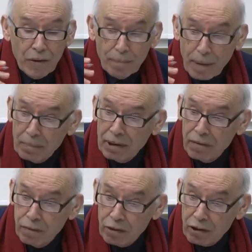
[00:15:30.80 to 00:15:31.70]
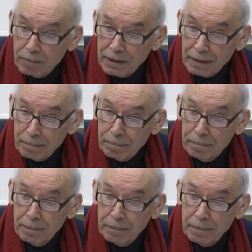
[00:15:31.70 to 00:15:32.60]
the public firms
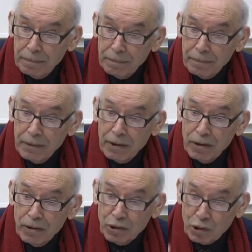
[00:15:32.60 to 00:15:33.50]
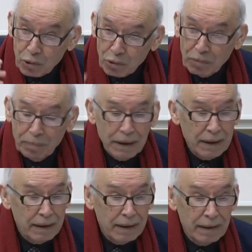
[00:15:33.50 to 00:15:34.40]
should
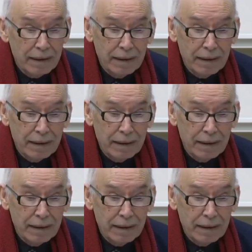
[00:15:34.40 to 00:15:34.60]
be